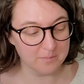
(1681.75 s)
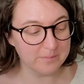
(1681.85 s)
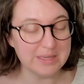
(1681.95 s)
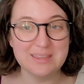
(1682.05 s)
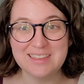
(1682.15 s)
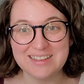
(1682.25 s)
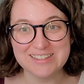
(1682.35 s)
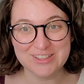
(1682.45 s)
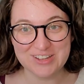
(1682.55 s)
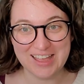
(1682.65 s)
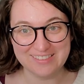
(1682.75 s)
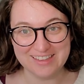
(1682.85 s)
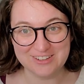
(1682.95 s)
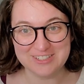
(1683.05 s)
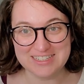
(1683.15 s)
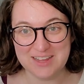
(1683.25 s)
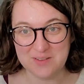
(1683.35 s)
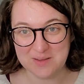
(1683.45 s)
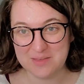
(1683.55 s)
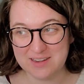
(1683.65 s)
me thing to look at later today
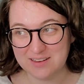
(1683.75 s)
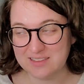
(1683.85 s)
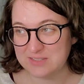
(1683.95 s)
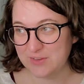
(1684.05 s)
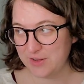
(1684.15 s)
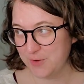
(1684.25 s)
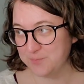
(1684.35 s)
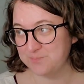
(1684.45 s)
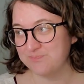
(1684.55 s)
when I'm editing this video.